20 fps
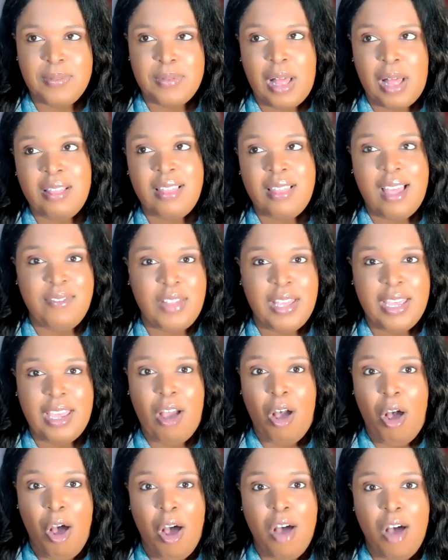leveling
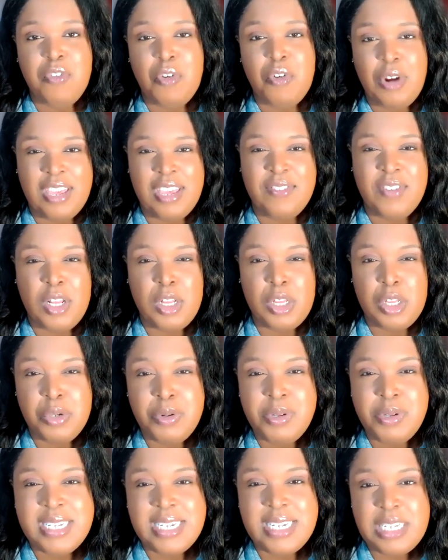off or even
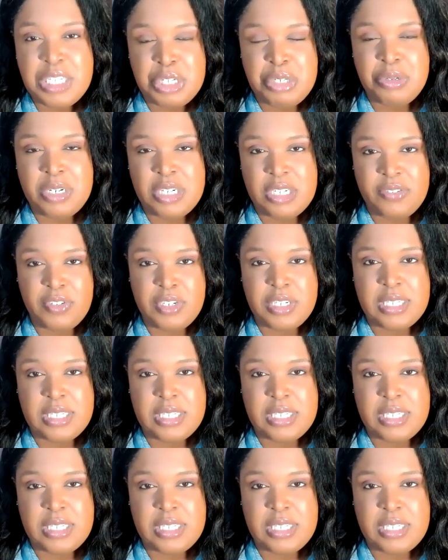losing students for